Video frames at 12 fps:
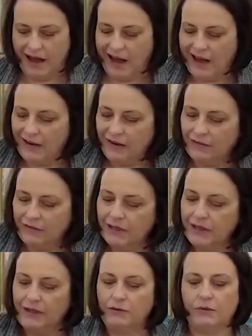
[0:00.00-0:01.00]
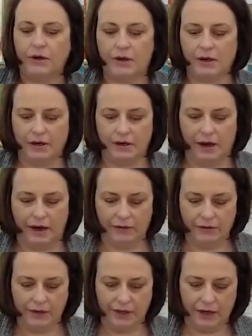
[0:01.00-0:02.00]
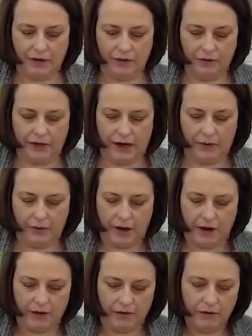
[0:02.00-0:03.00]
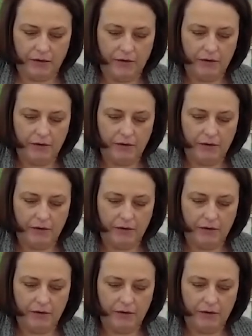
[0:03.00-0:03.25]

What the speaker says: I don't think you want to. I don't think they hold that well.